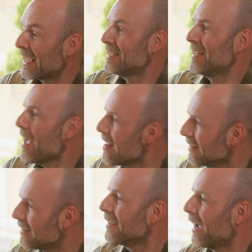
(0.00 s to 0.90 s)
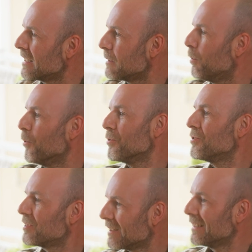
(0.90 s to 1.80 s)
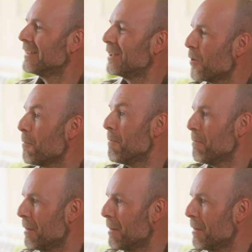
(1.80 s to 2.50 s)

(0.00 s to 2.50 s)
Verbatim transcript: extend as opposed to you know